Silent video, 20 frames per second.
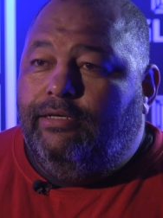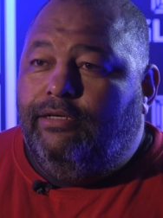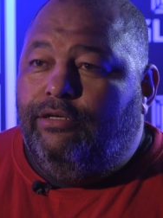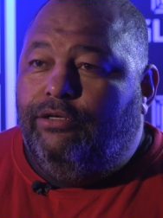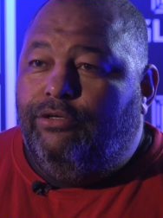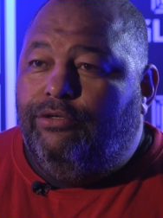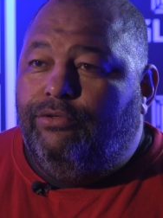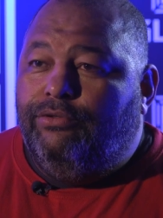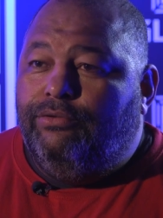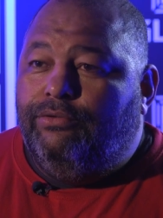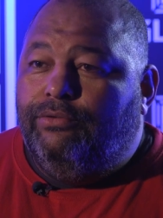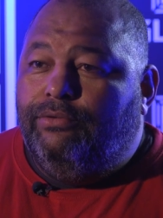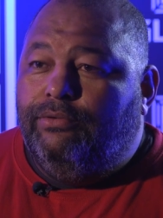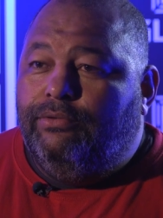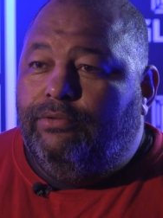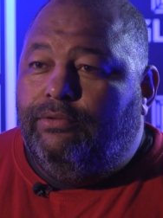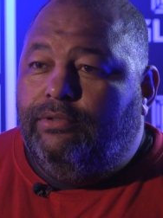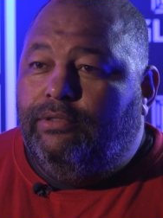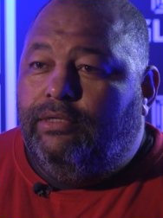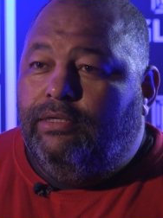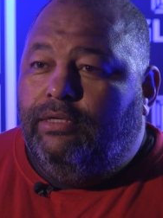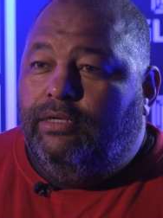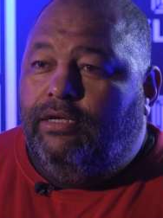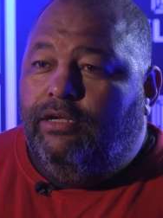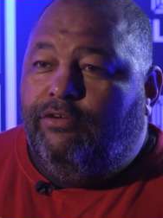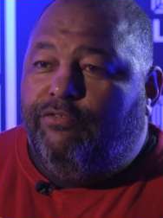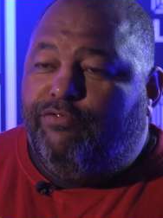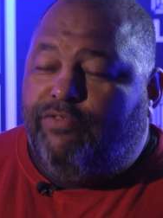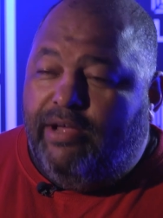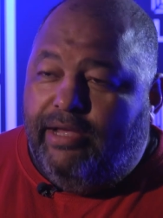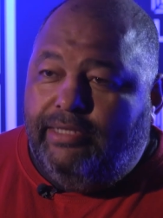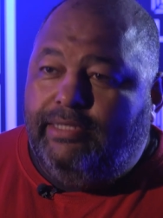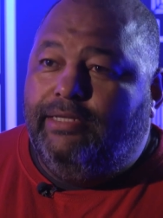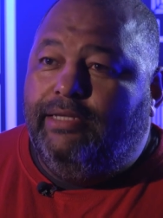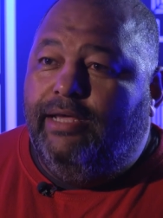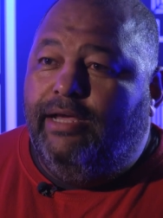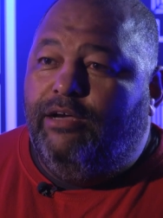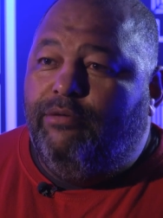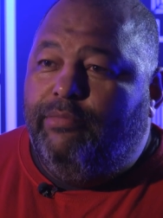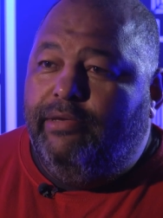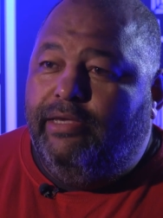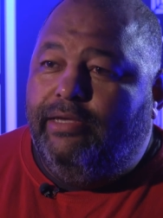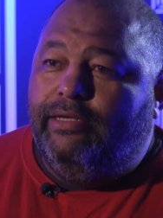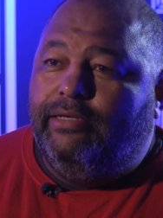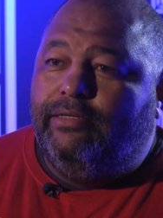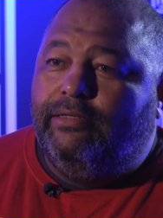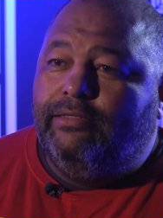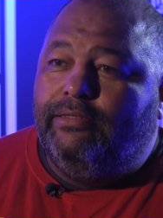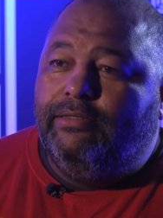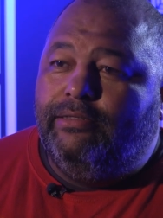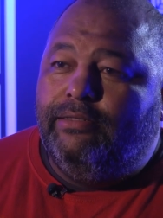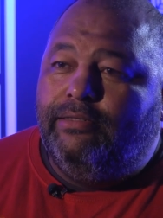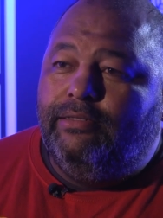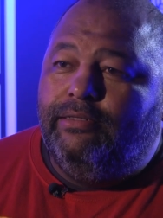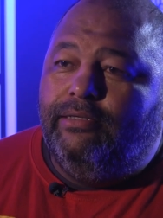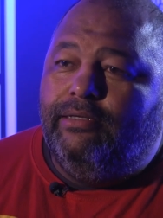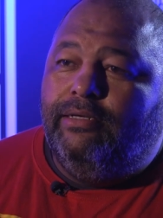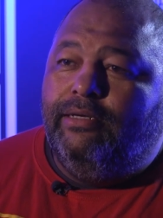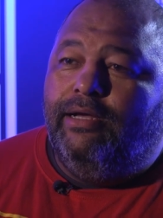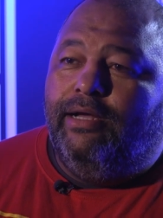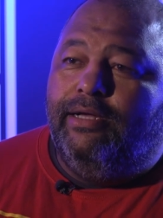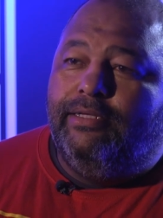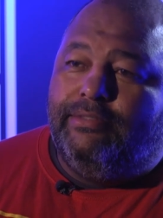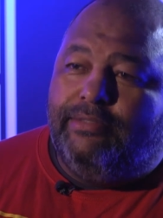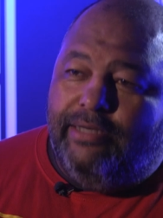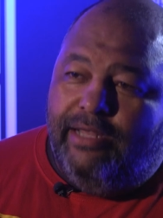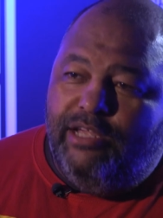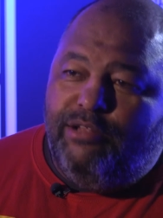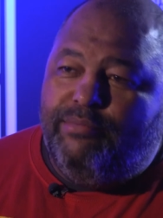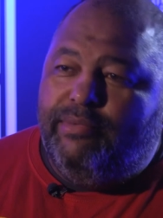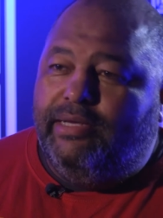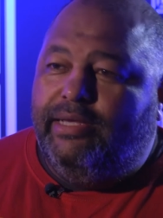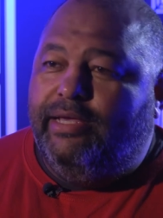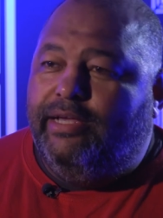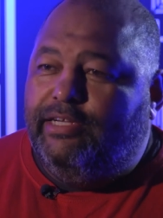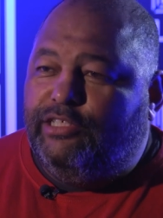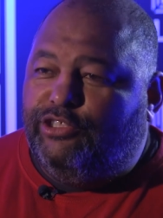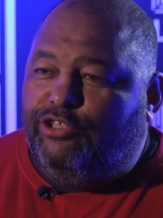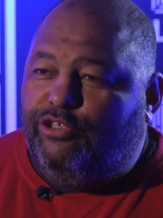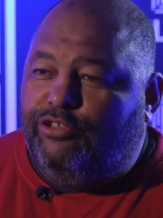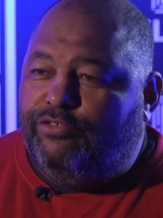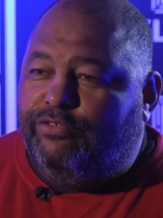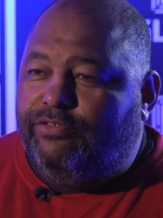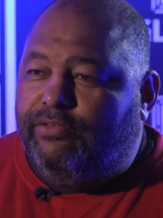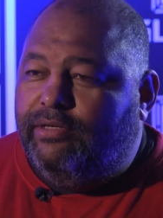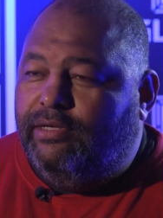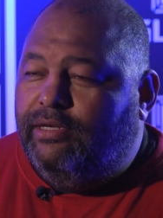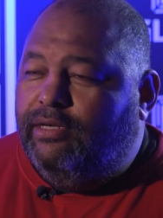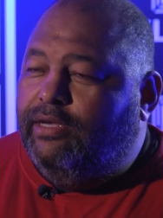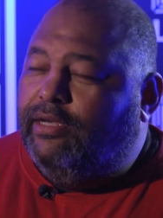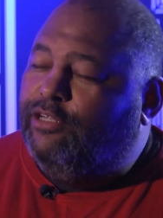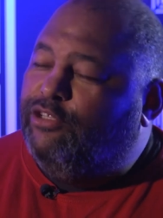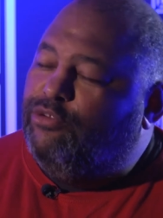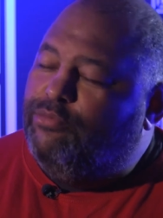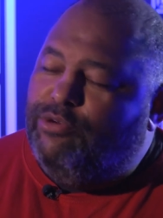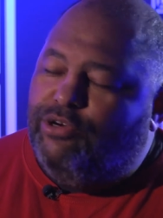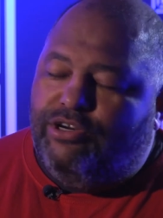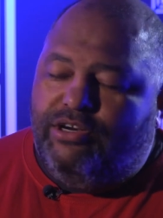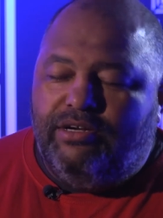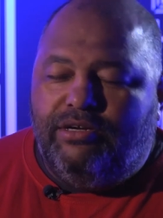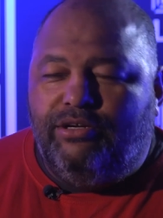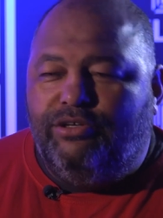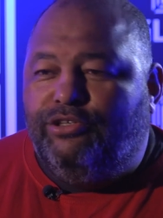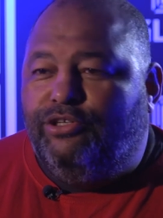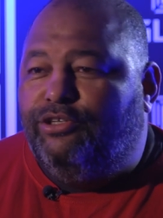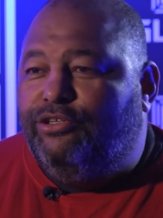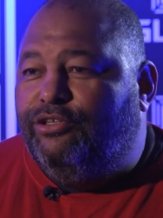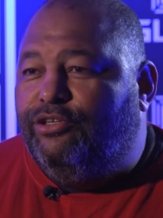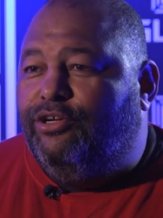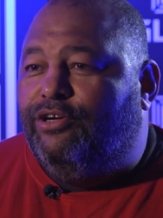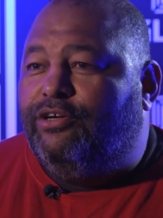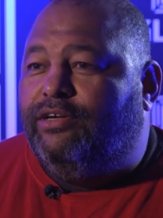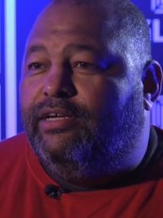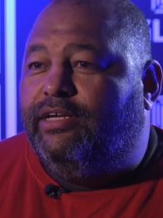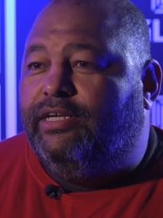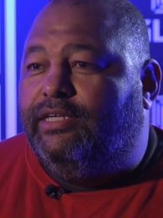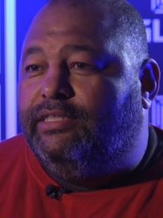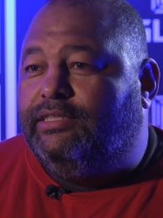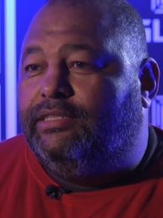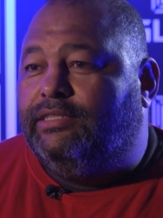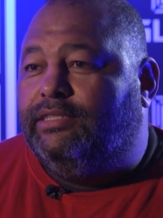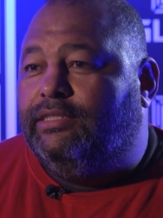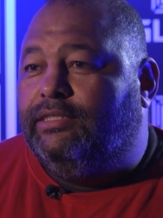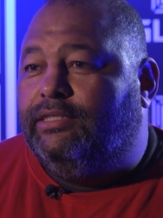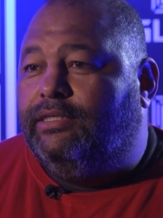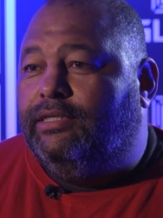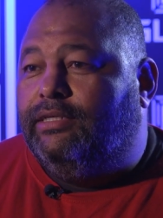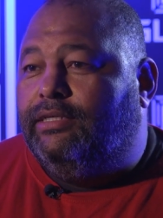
You know, finally I'm here. I trained my ass off. And tomorrow I'm going to knock his